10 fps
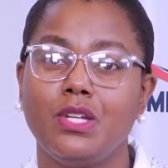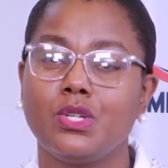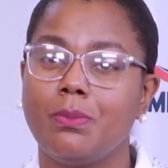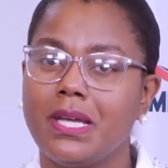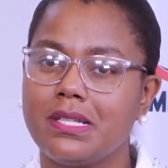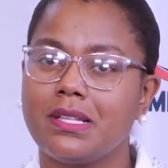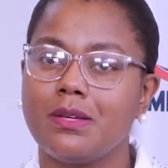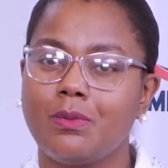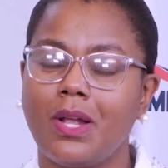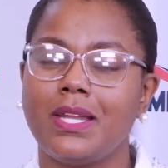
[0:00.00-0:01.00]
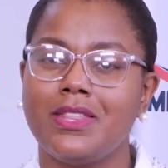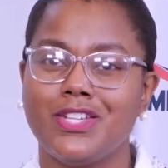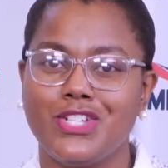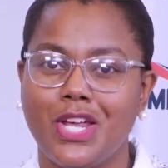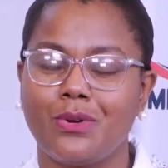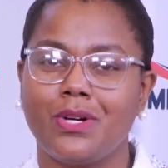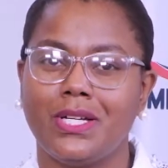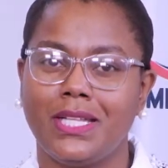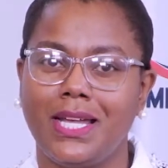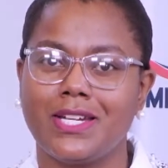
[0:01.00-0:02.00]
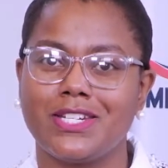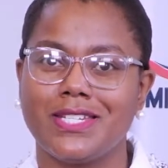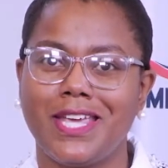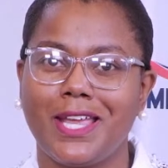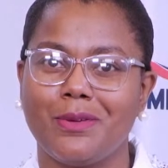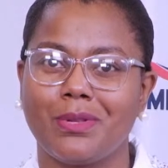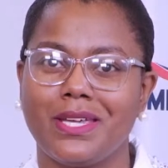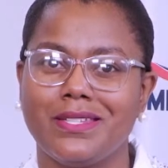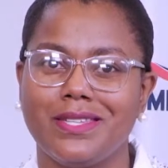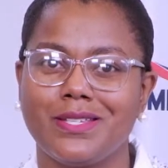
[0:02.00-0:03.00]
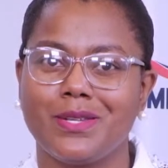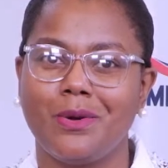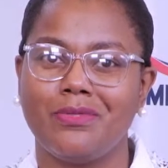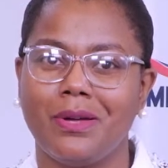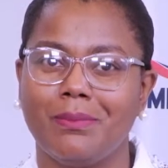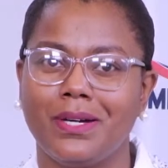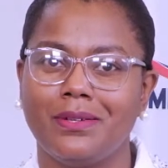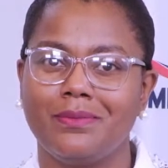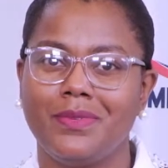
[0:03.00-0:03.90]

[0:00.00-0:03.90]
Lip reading: to basically run in the general election taking place this November.